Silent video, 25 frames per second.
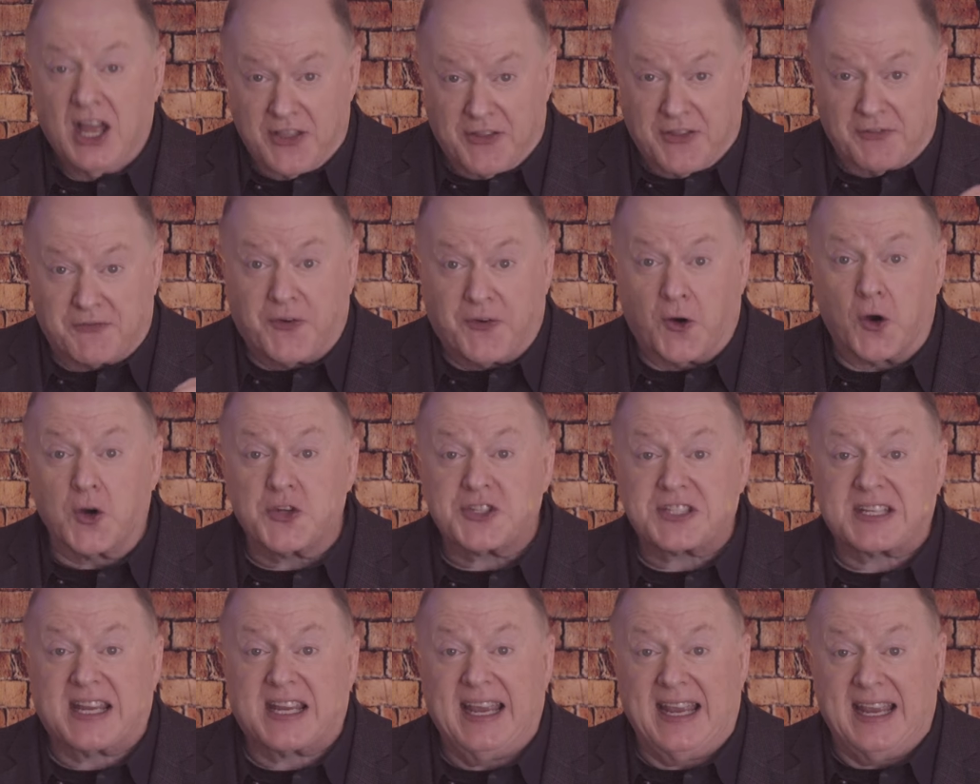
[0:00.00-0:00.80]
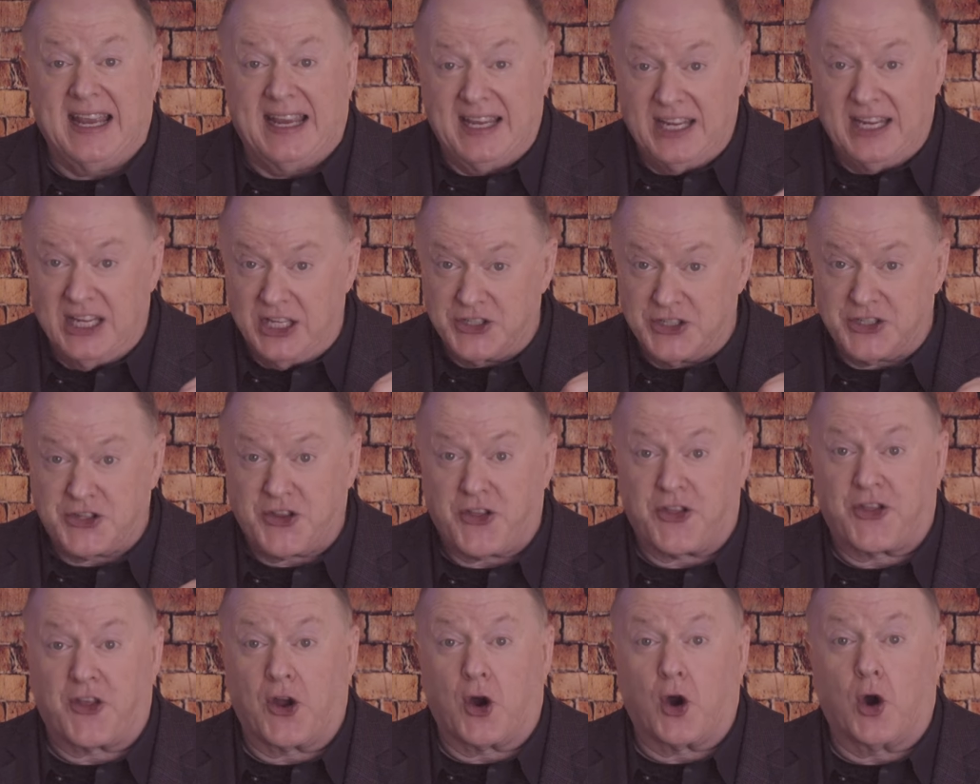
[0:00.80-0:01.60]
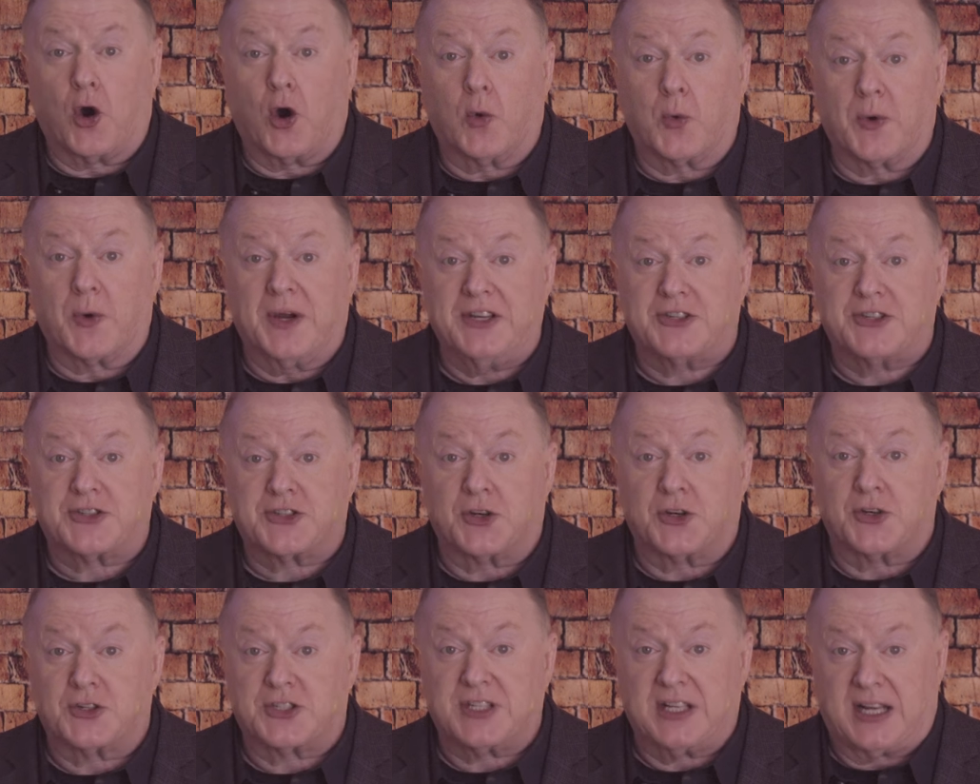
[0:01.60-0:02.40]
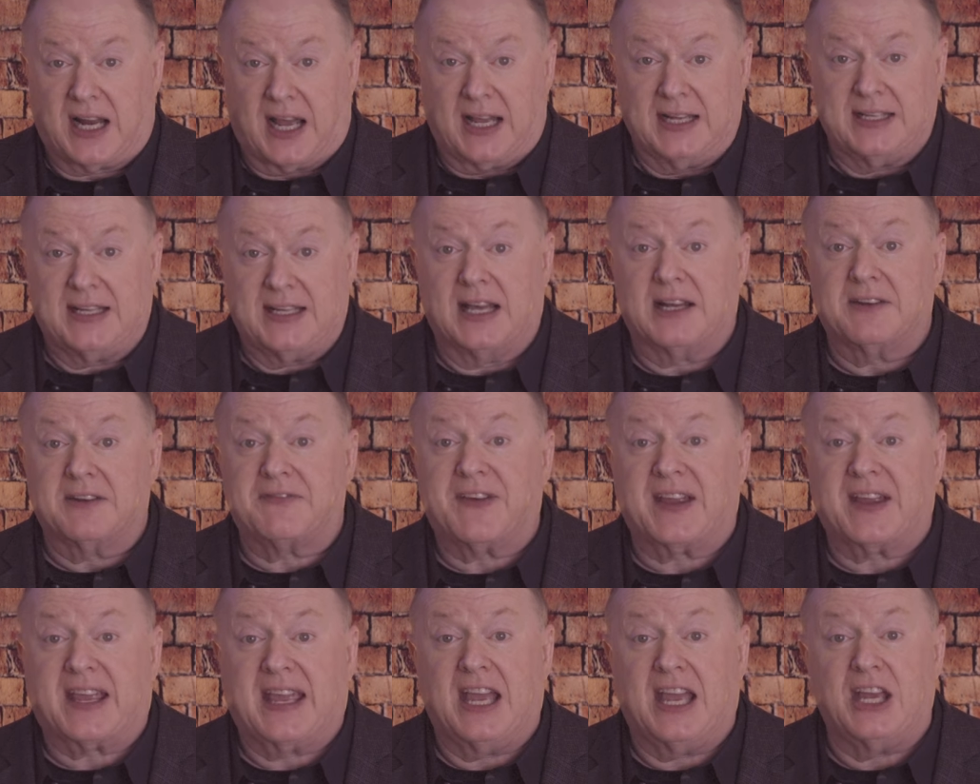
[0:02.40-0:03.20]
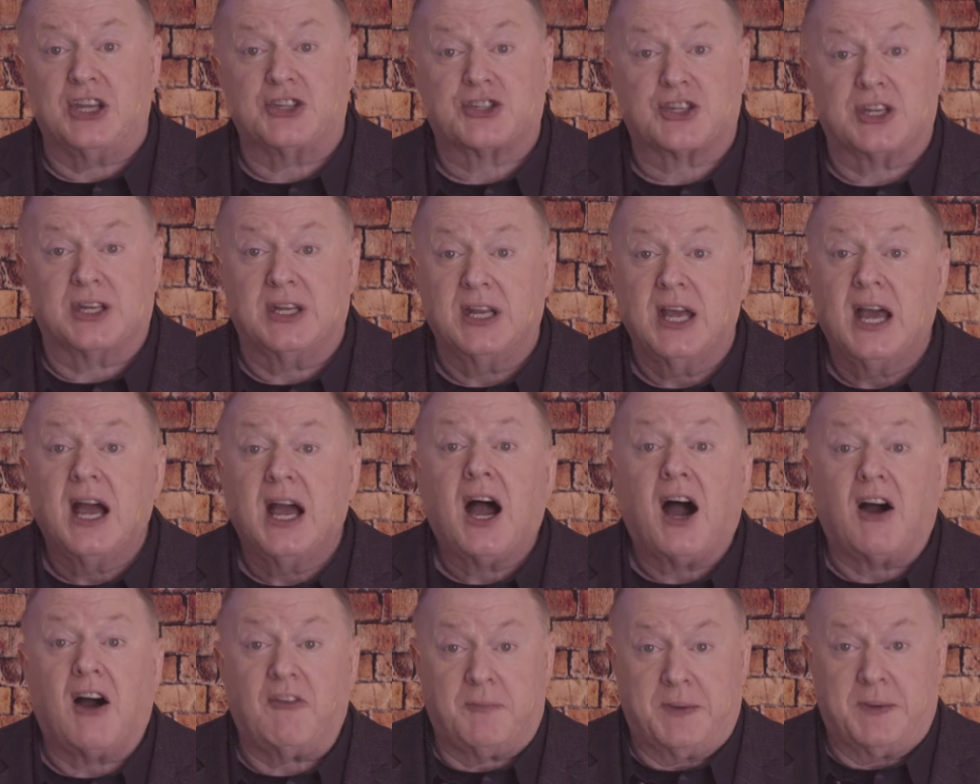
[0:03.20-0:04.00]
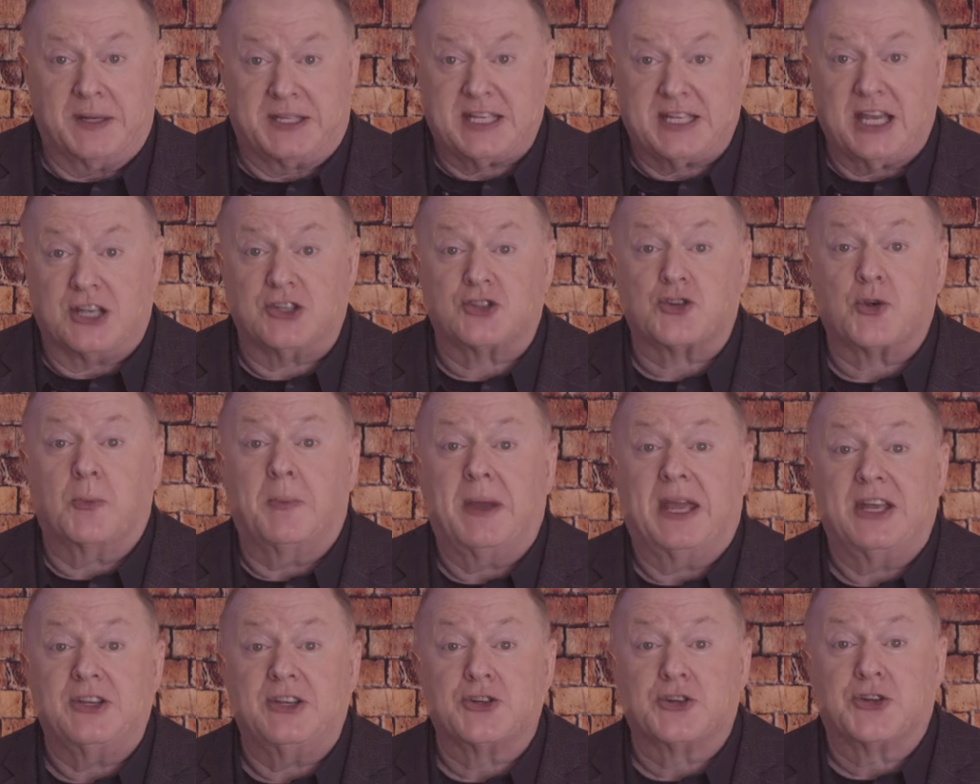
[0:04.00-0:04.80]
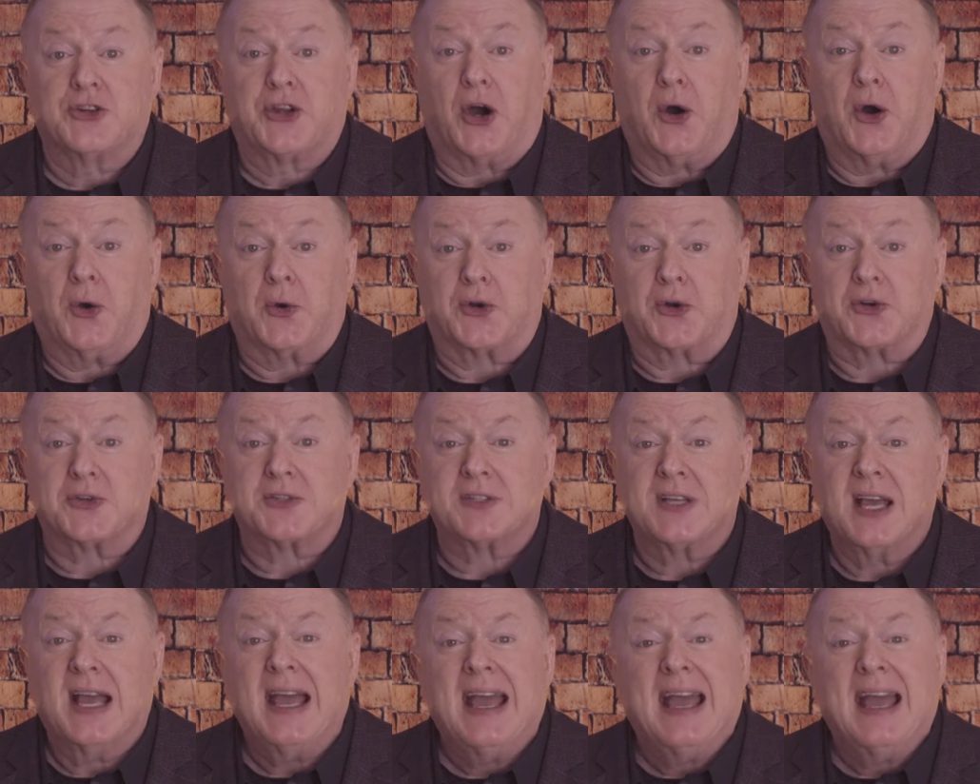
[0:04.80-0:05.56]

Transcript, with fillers: The first key is thorough research and identification of potential major donors.